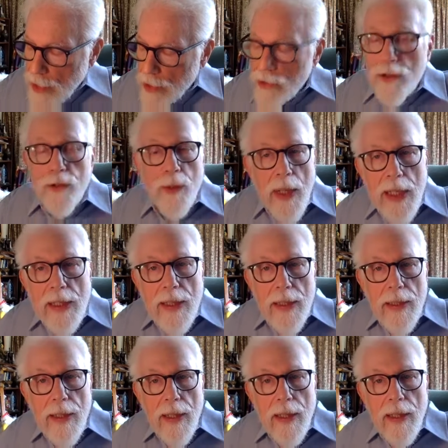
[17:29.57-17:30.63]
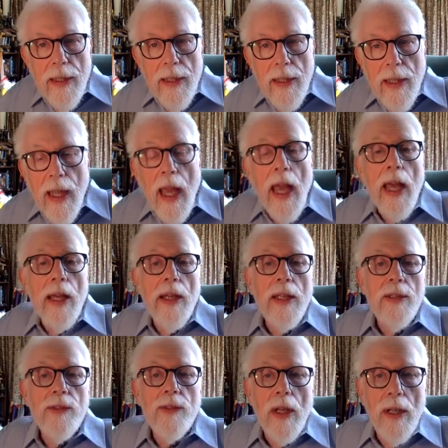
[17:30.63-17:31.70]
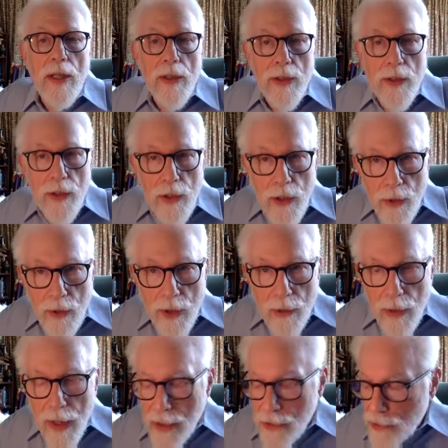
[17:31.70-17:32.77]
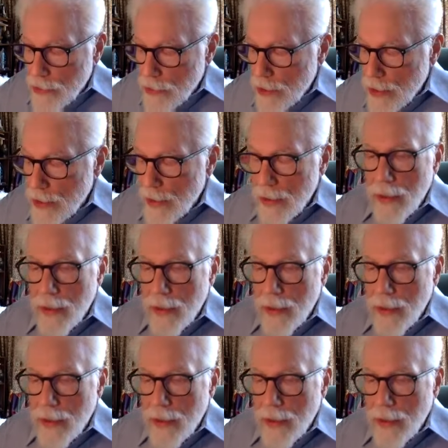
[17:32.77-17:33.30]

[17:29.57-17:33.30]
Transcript: then treated as a Eucharist.